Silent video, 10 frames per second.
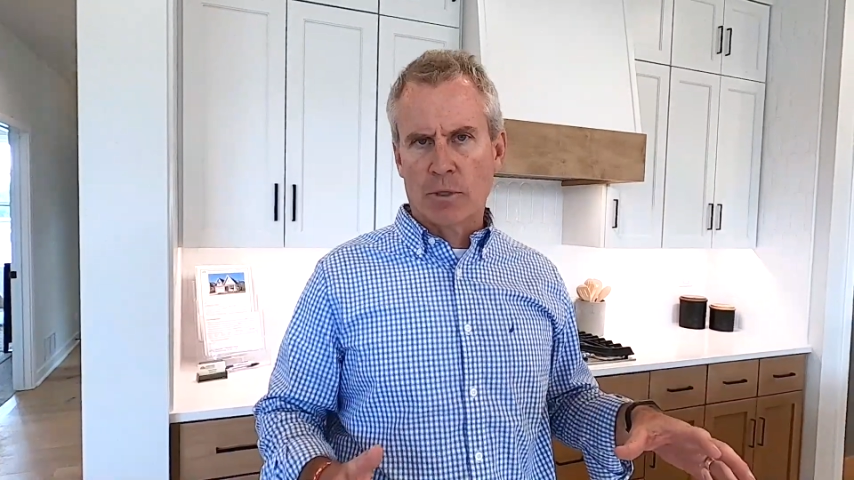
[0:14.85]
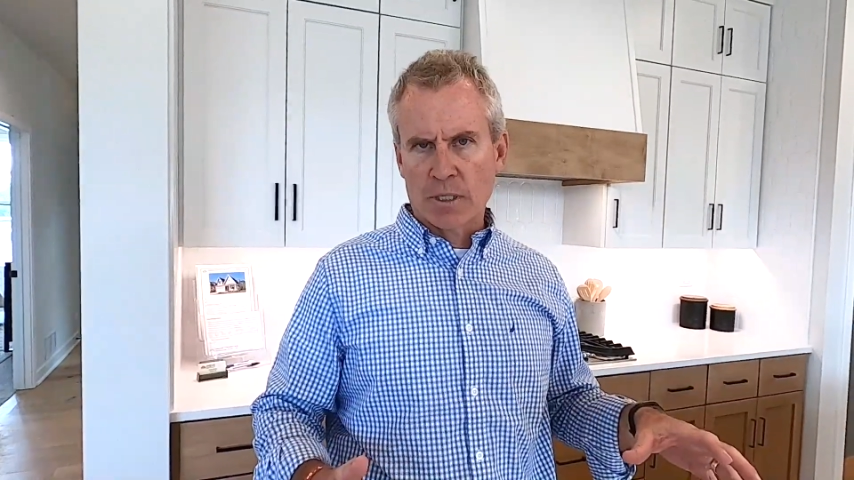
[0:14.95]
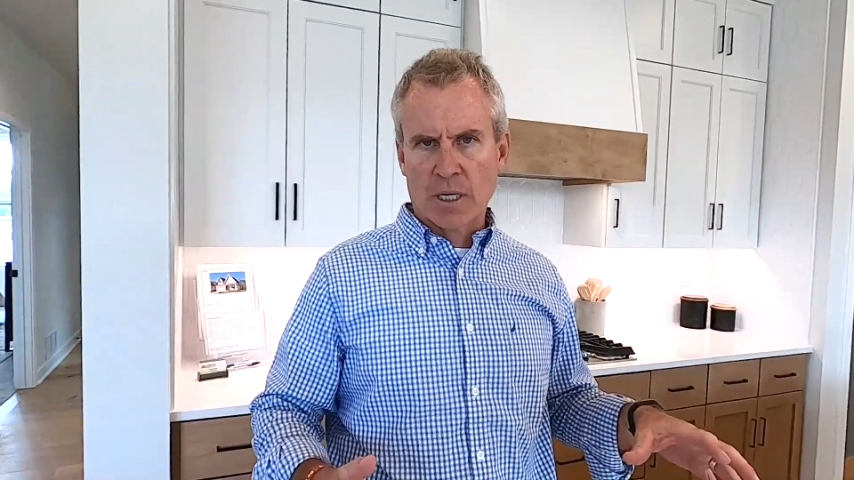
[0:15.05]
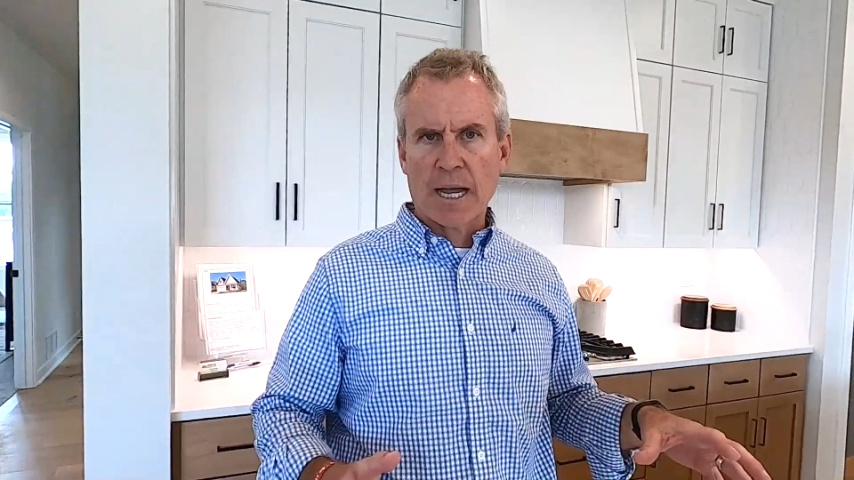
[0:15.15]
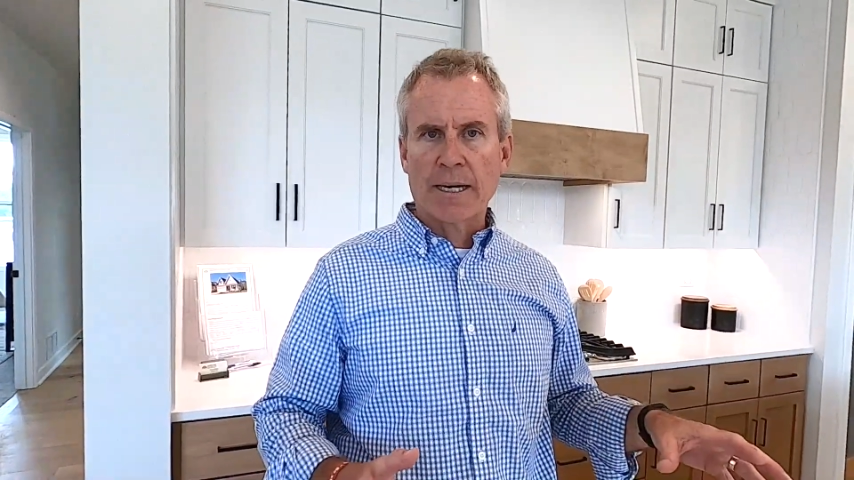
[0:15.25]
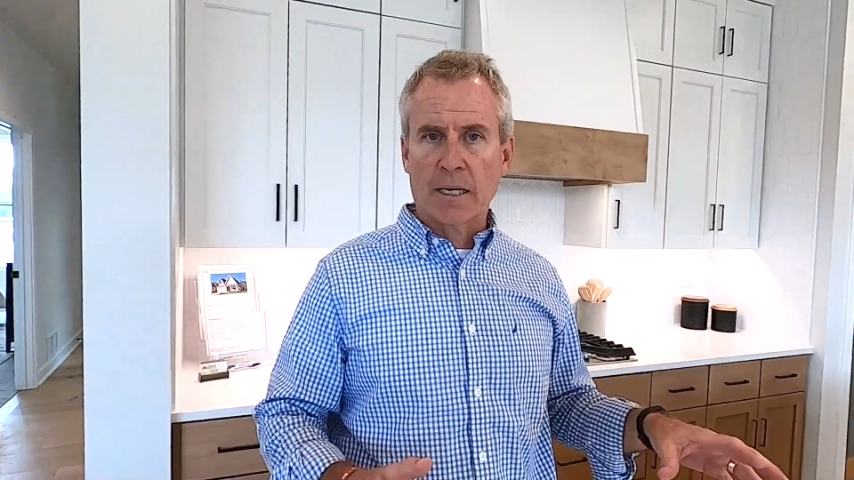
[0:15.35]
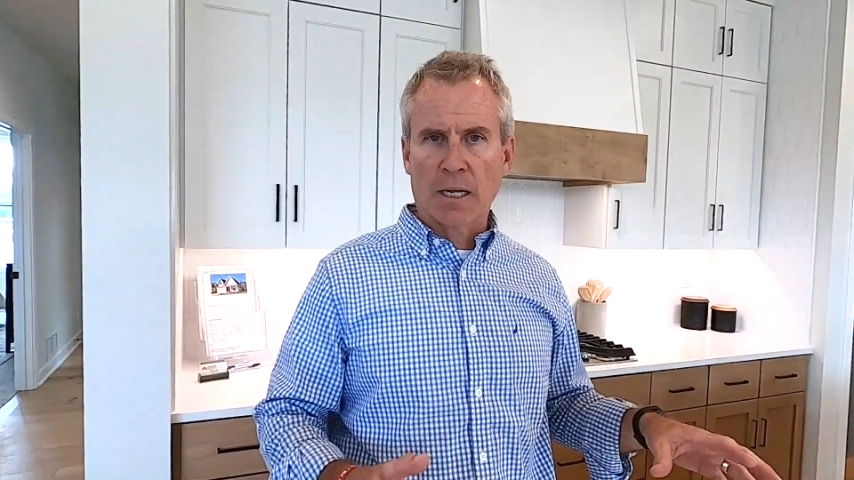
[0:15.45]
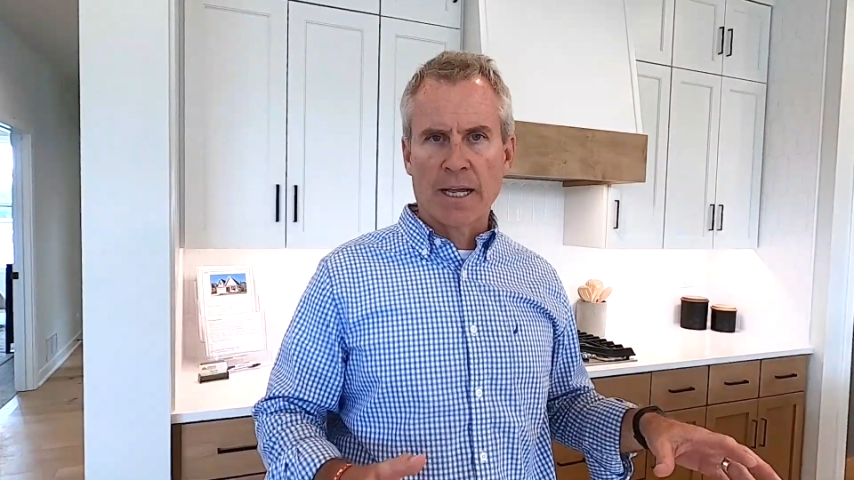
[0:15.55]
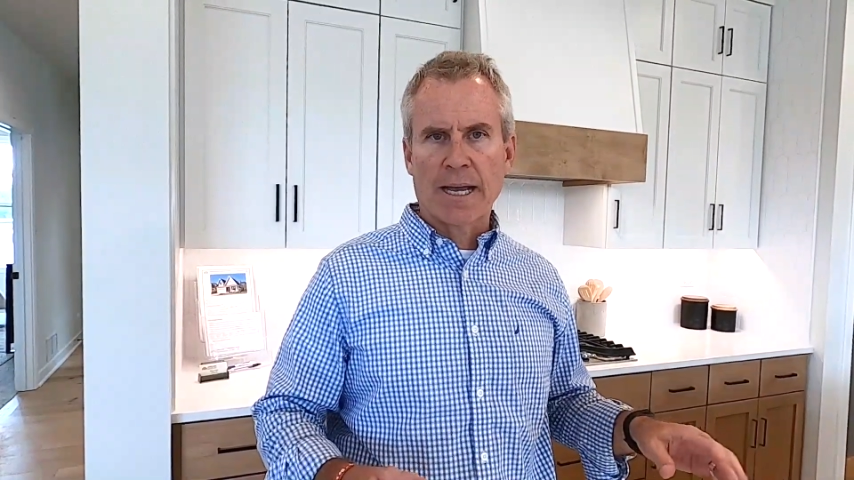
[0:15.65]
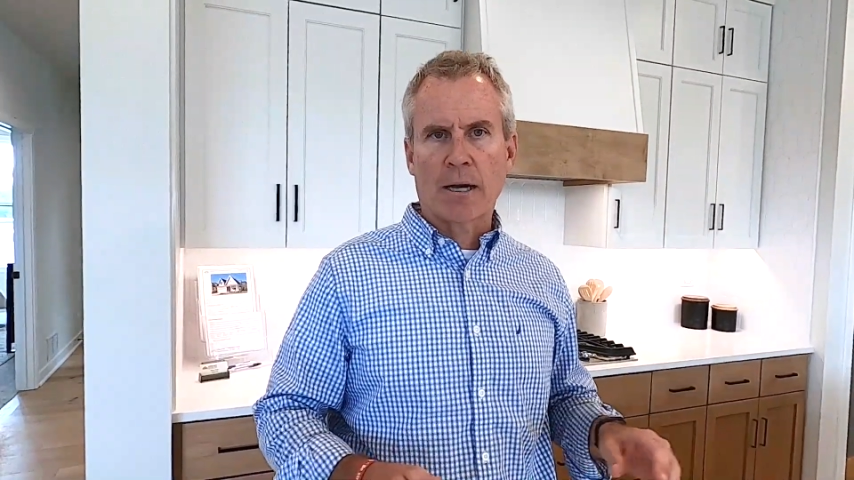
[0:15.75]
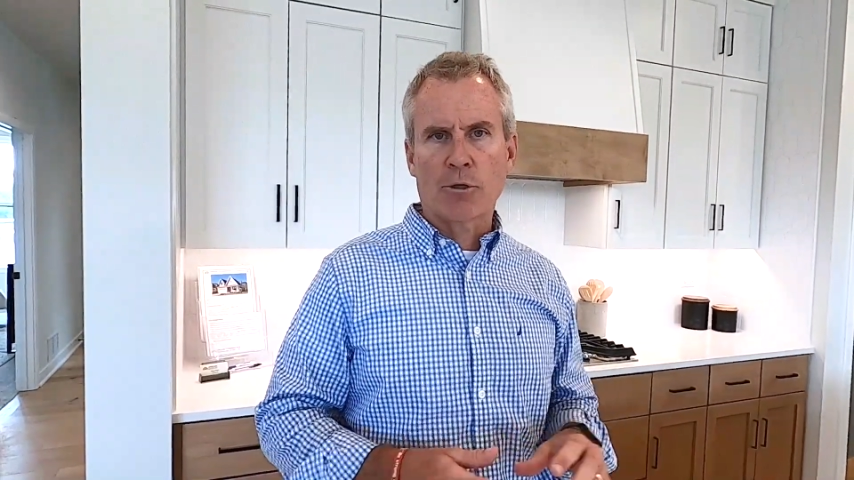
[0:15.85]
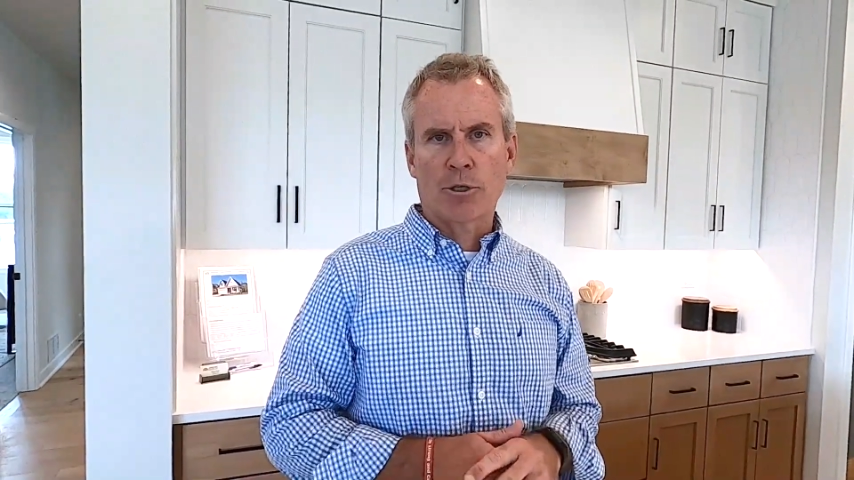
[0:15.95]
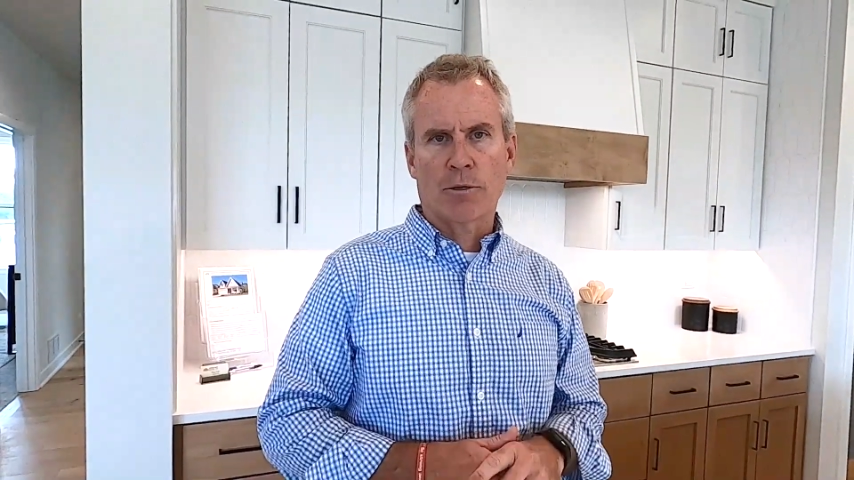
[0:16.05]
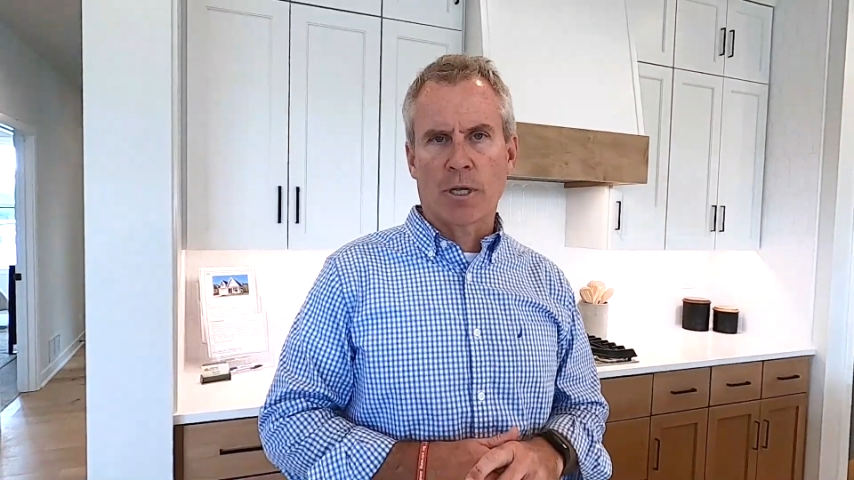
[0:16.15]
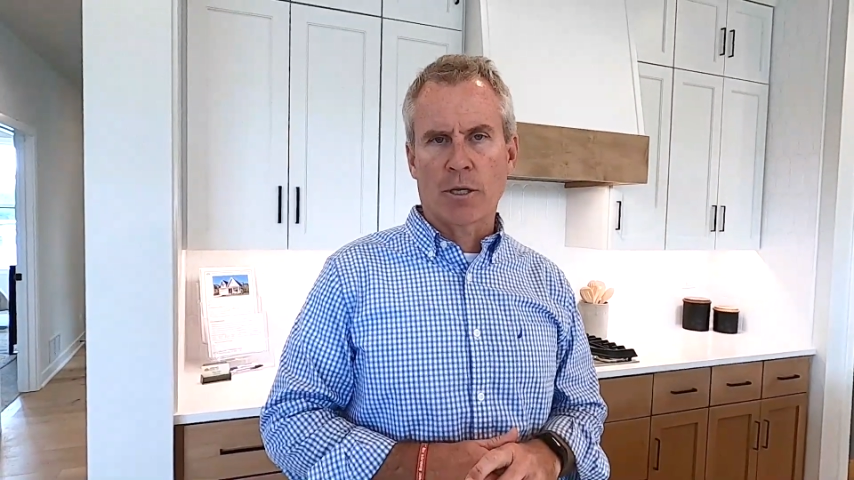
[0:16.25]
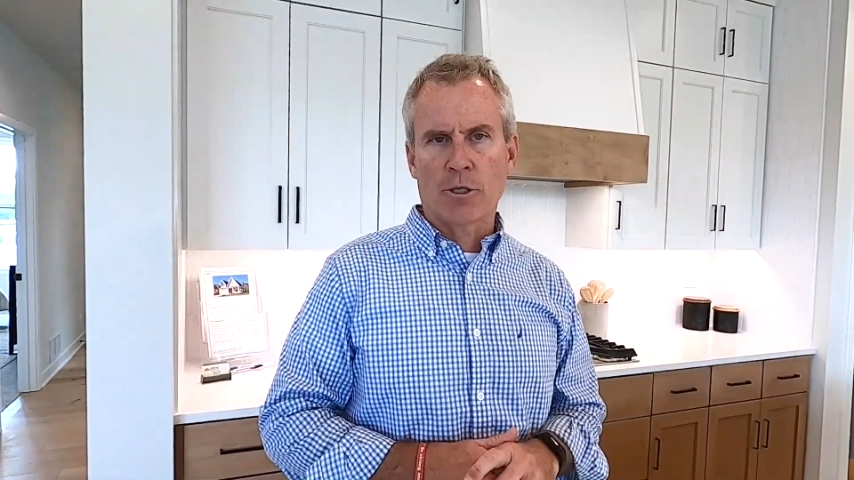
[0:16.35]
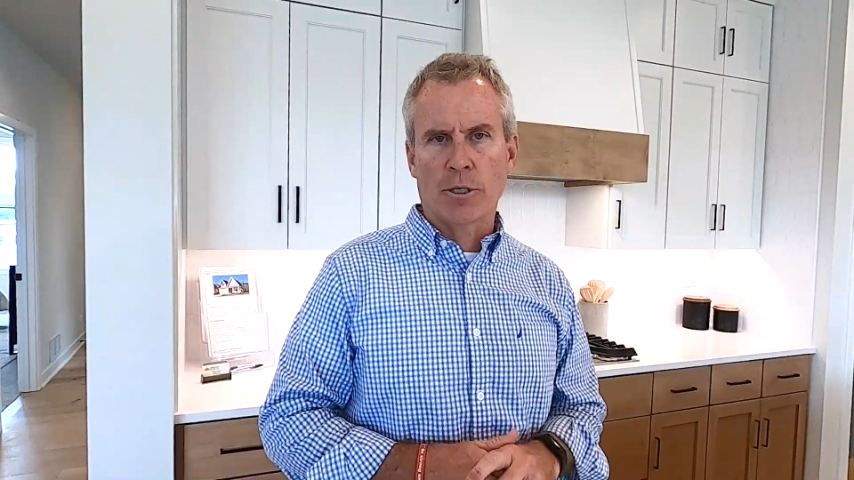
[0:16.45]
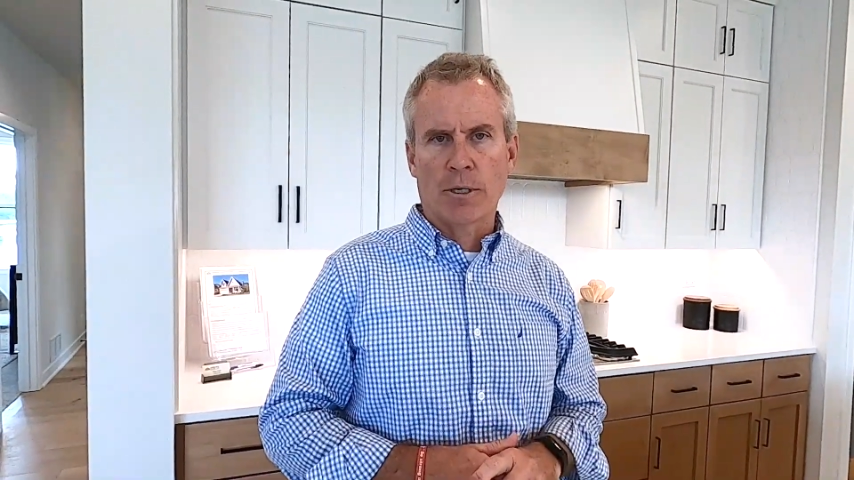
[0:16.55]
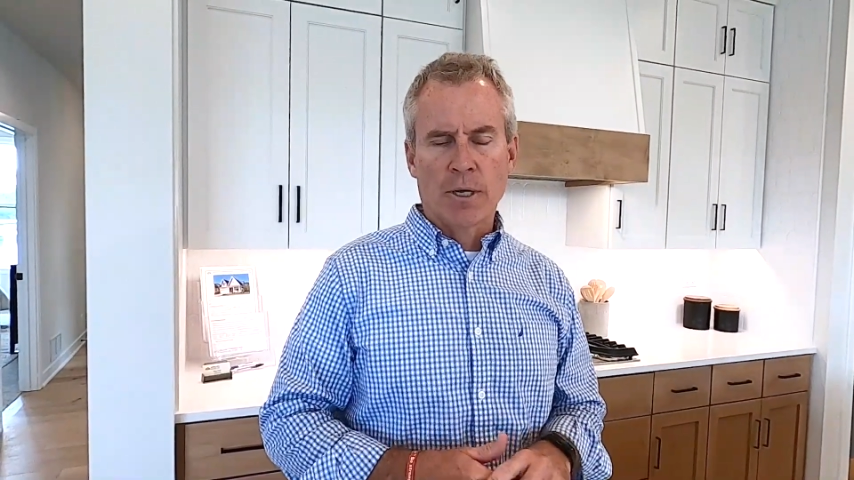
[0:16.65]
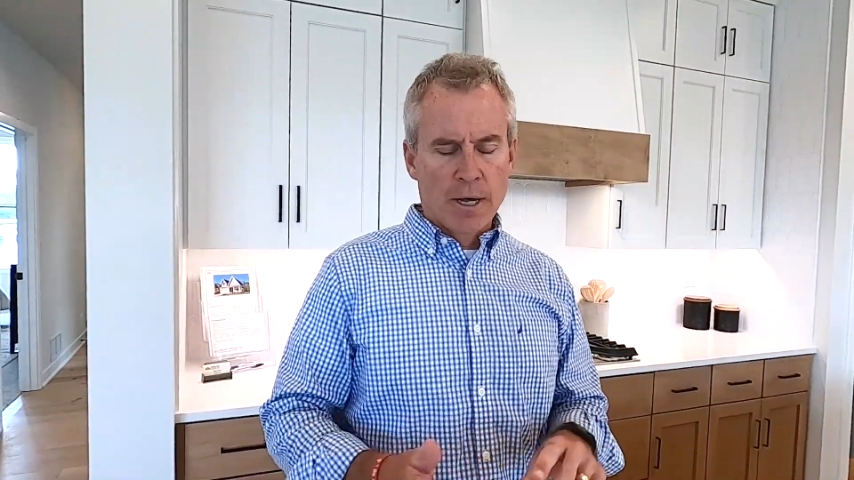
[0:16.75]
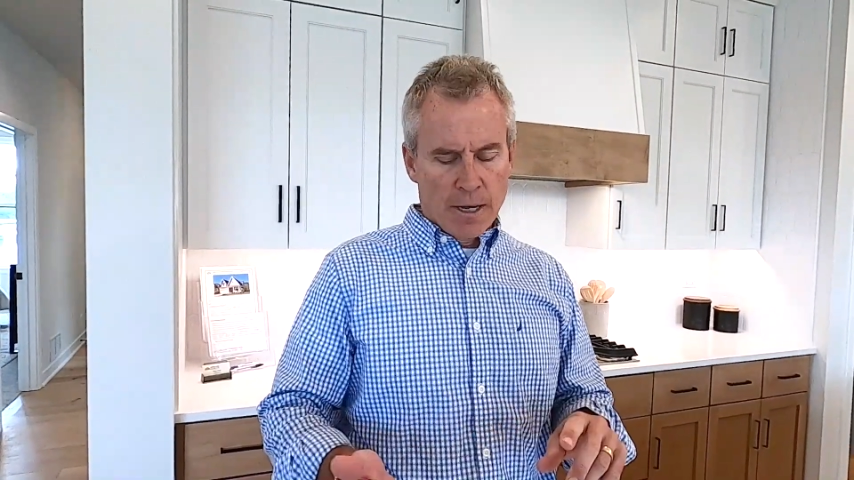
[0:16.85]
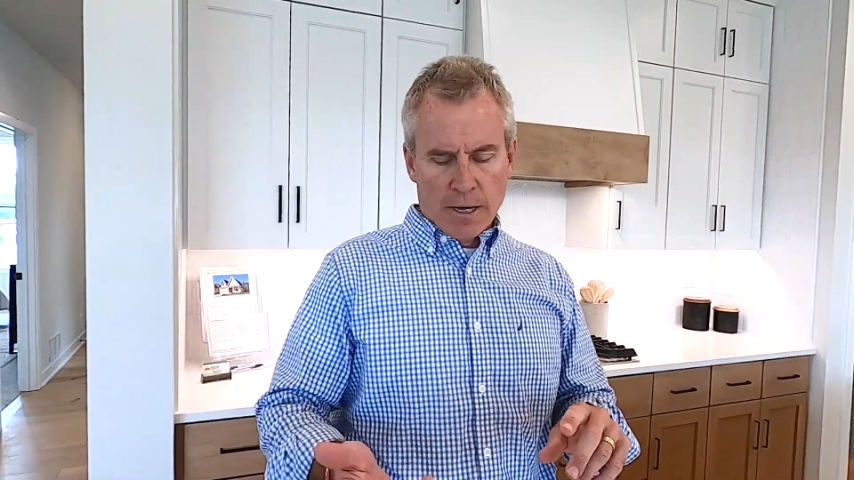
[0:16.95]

design and lay out your kitchen.